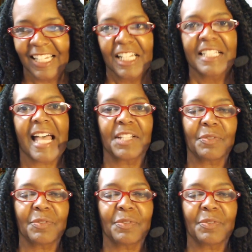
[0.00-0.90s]
that's
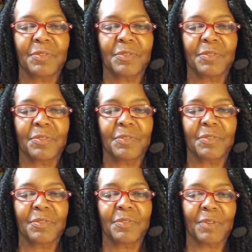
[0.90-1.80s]
why you know these
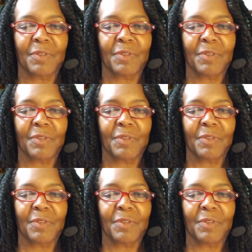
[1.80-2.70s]
these tools that I'm trying to
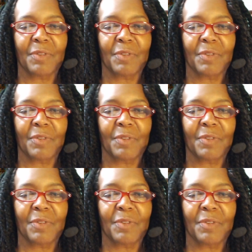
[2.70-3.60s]
give you guys work
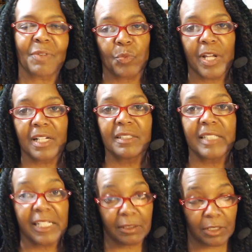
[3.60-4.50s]
as well
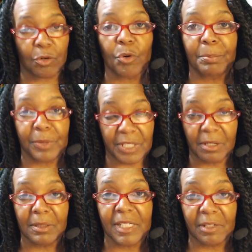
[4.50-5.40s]
in a corporate, you
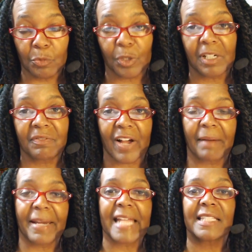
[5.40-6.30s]
know, in a work
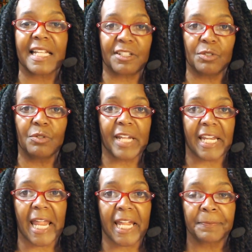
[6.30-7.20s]
environment as they do in
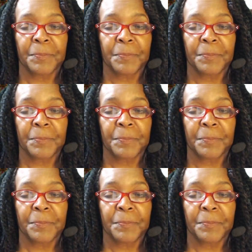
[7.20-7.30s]
a